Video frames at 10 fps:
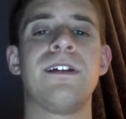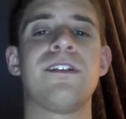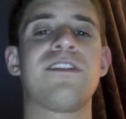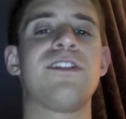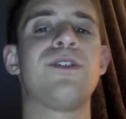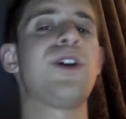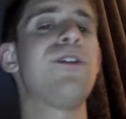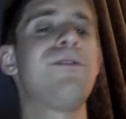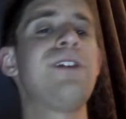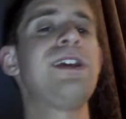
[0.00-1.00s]
So
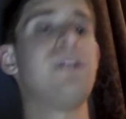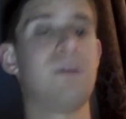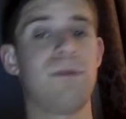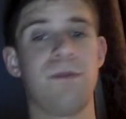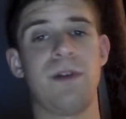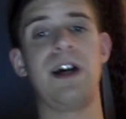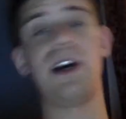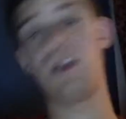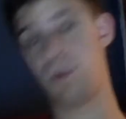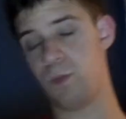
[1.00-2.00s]
Kofi
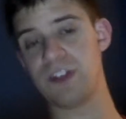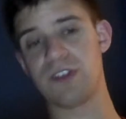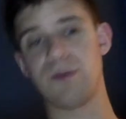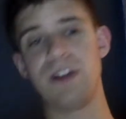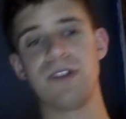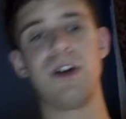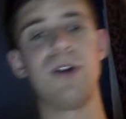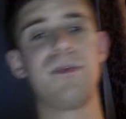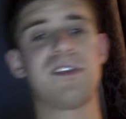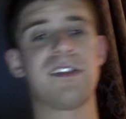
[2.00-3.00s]
uh, went to run the
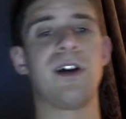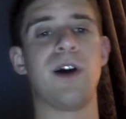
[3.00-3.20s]
ropes.